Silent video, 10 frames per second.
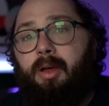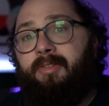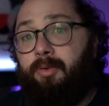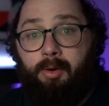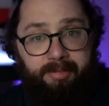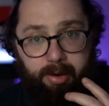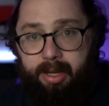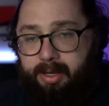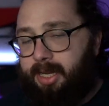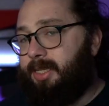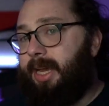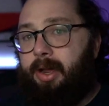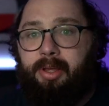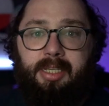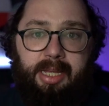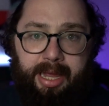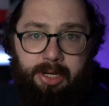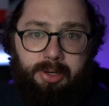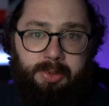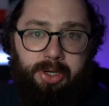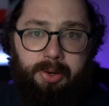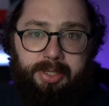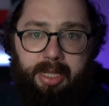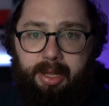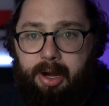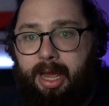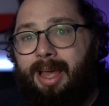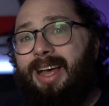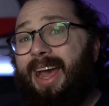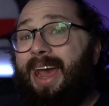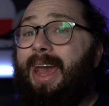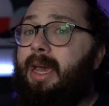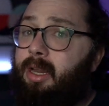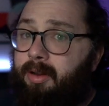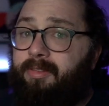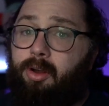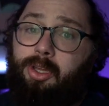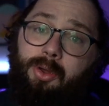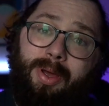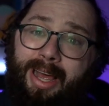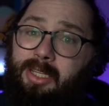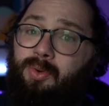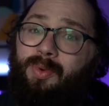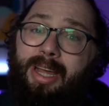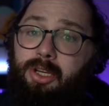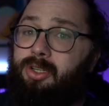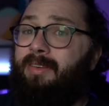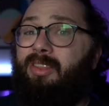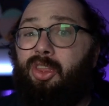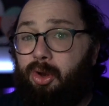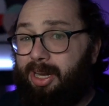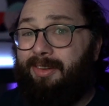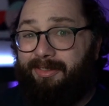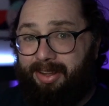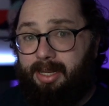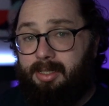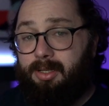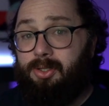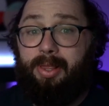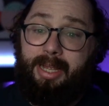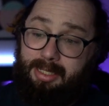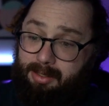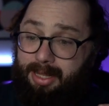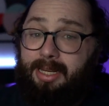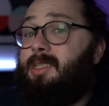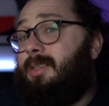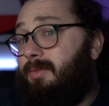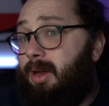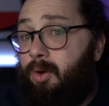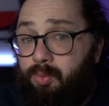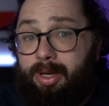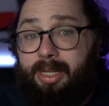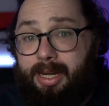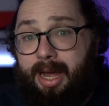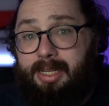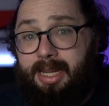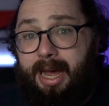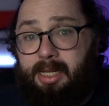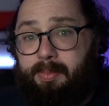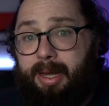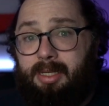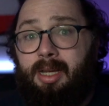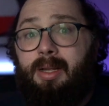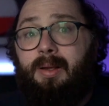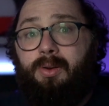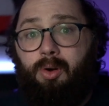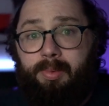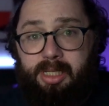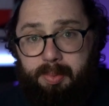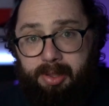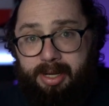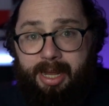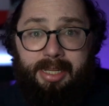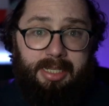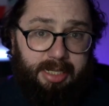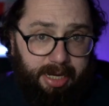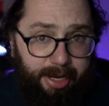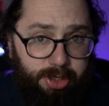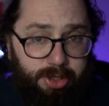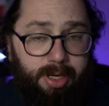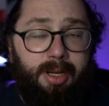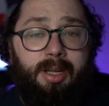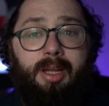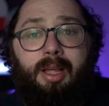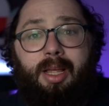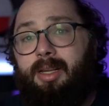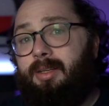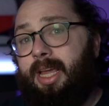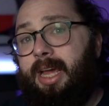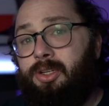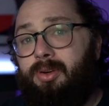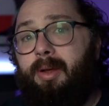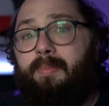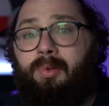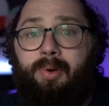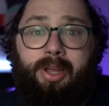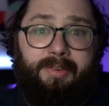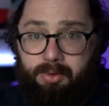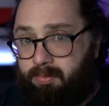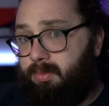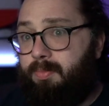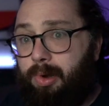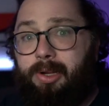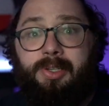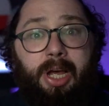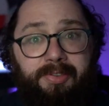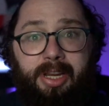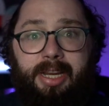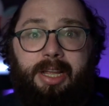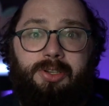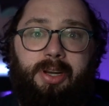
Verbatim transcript: for free, doesn't count against the cantrips you know as a cleric, and for you it has a range of 30 feet. So that's a really nice aspect. Normally Spare the Dying is a touch cantrip where you have to put yourself into danger